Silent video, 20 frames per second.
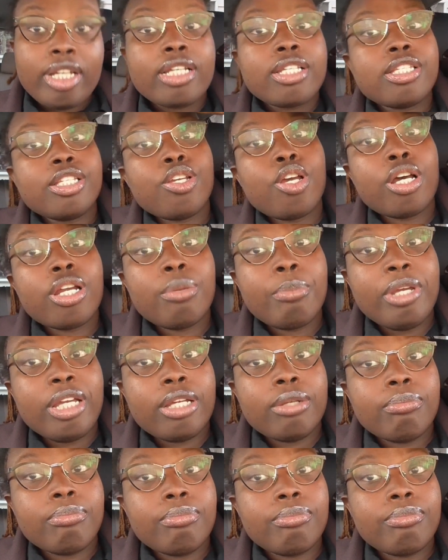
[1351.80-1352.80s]
see you on a
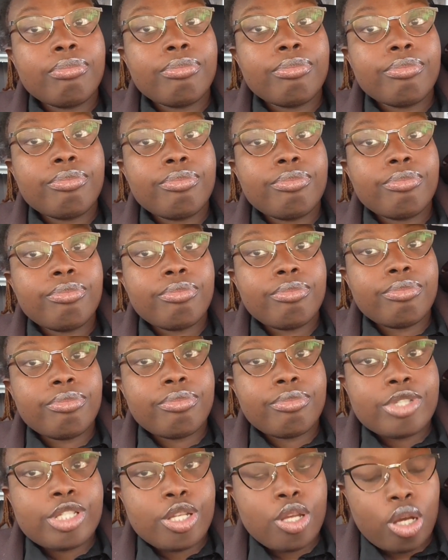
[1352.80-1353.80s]
bit
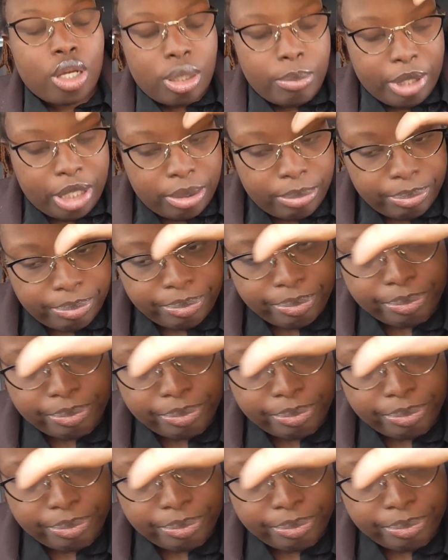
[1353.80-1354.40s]
see you on a bit